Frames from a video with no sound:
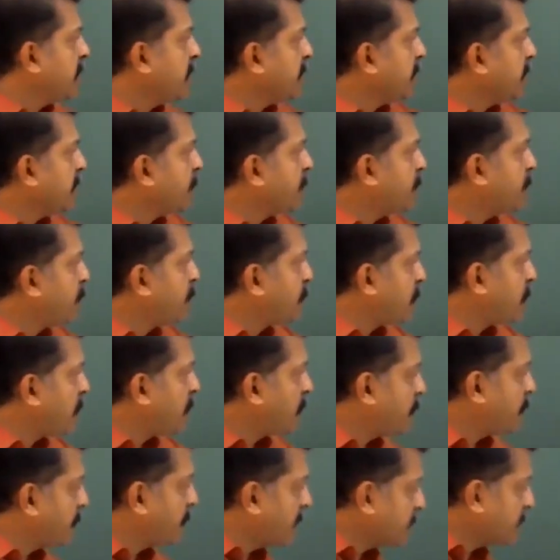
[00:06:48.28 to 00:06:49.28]
f
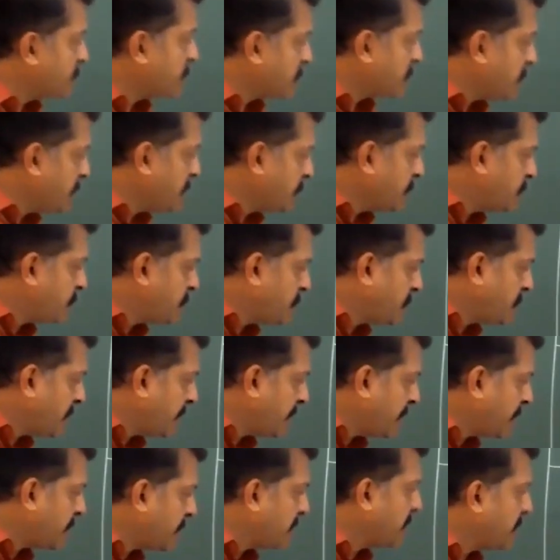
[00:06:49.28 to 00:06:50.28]
of x is
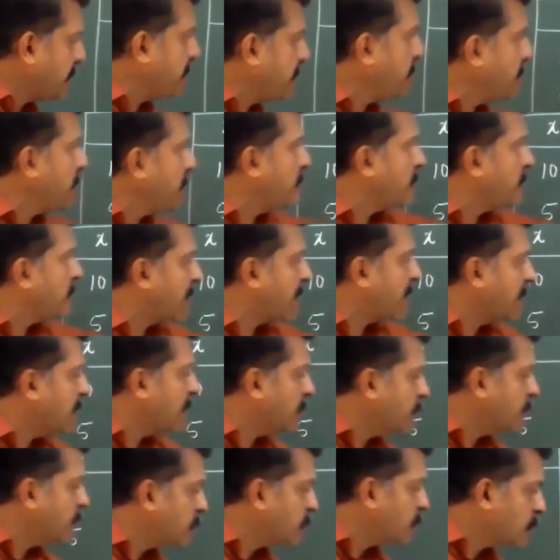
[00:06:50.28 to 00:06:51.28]
taking
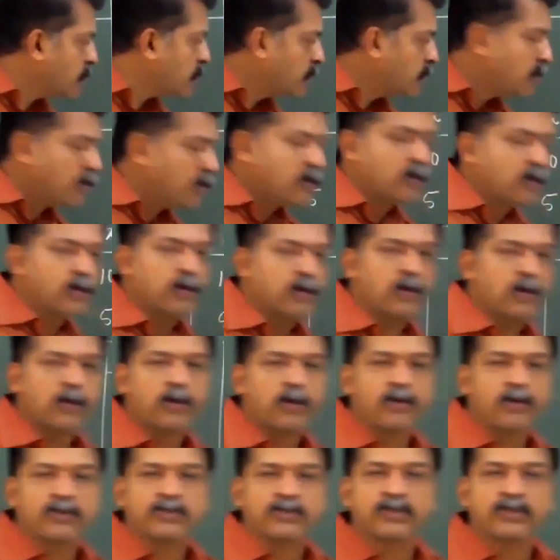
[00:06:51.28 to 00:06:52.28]
value
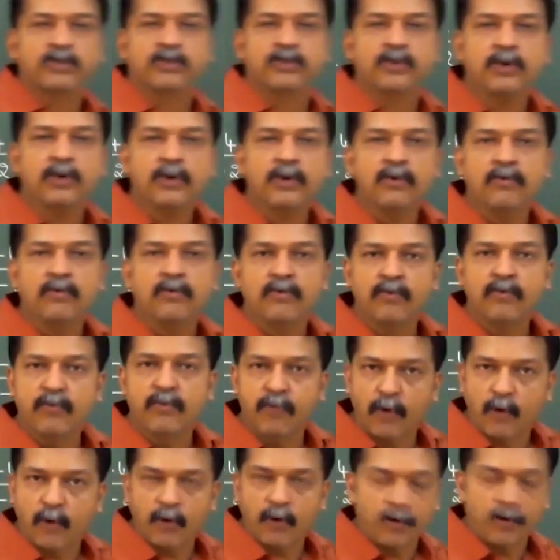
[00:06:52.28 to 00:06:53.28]
close to
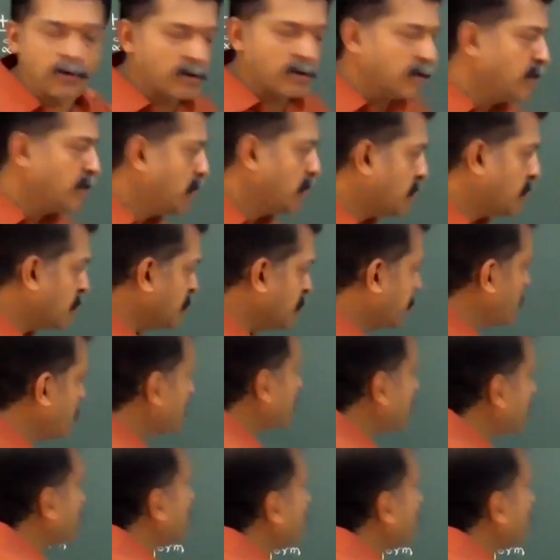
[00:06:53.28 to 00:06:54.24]
4. This